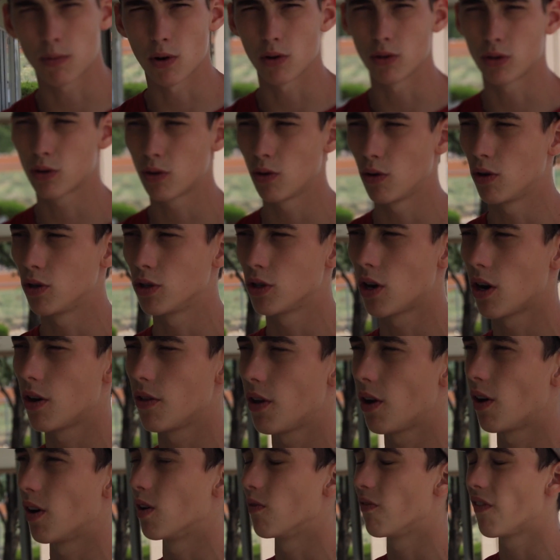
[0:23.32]
Pro Scooters are,
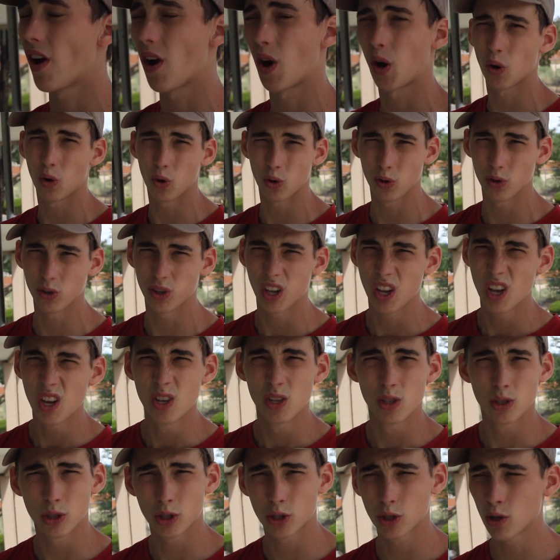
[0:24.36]
they're a very old
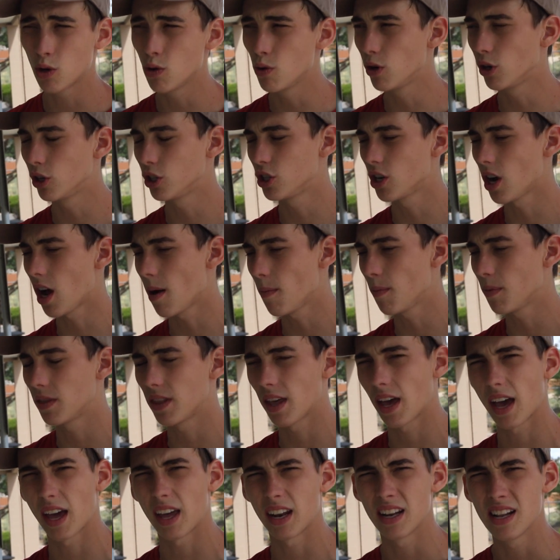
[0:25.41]
scooter shop
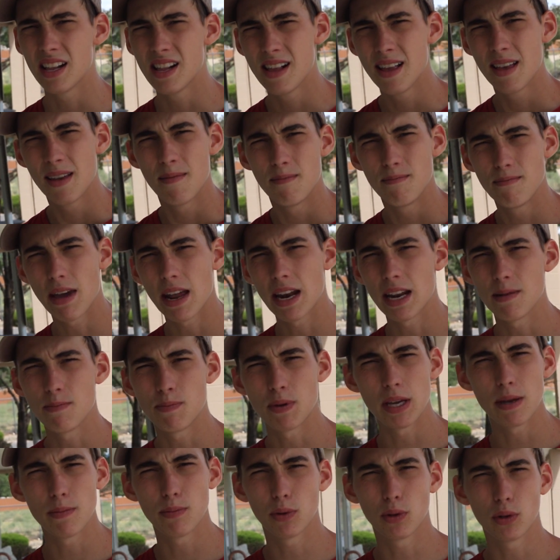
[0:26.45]
that many
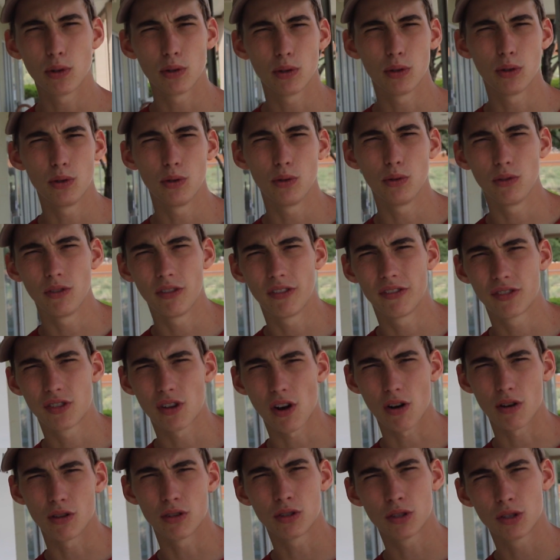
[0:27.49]
people who've
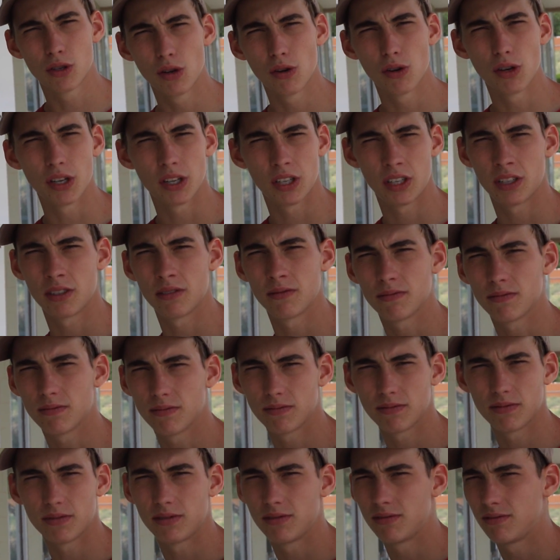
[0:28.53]
started scootering
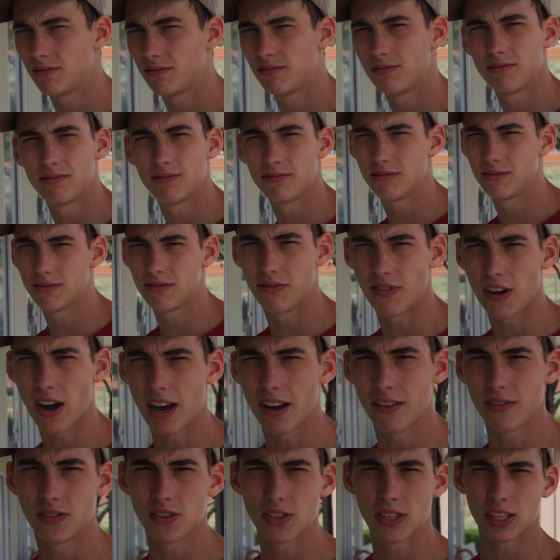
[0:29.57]

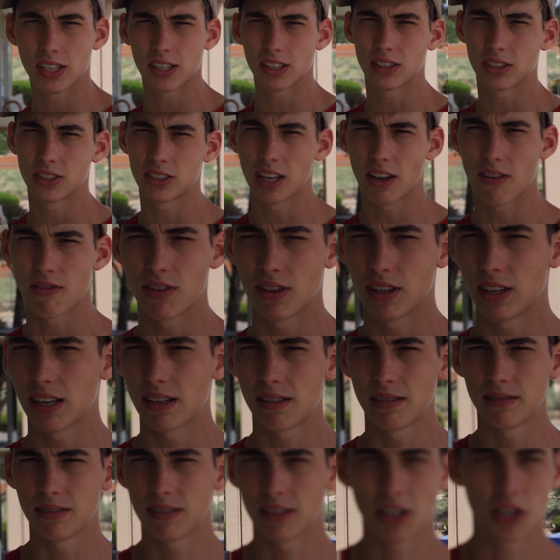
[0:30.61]
five, six,
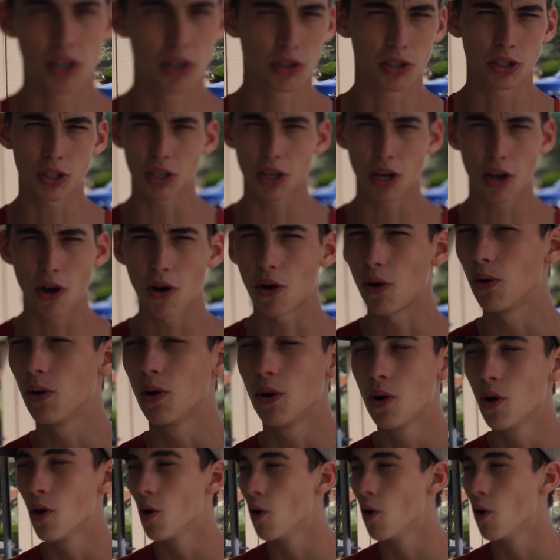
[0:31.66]
seven years ago